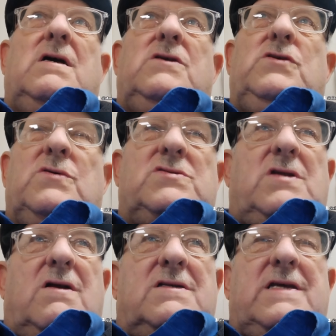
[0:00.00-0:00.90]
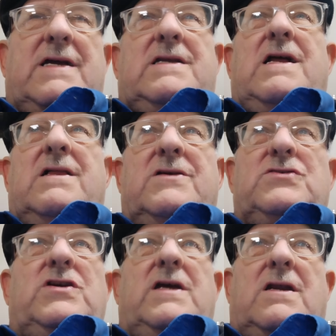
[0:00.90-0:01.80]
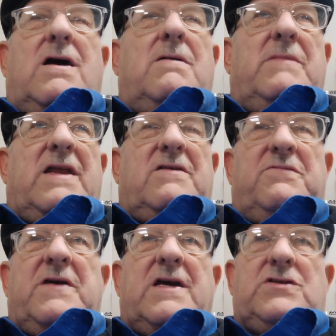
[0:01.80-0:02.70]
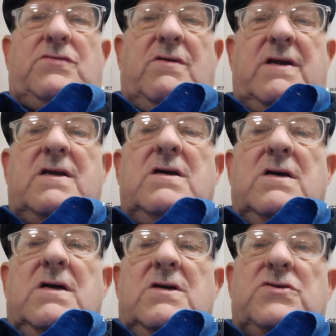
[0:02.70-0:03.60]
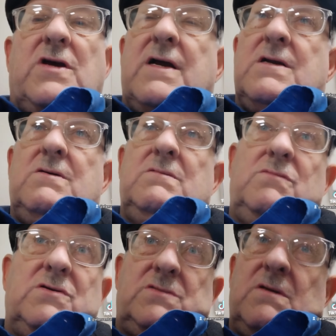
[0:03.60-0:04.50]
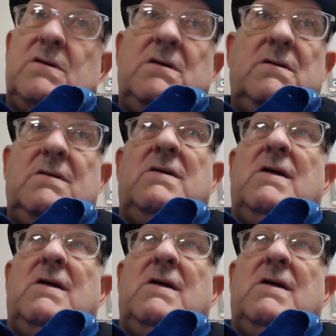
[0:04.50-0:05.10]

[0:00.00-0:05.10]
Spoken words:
used our technology in our manufacturing. China was the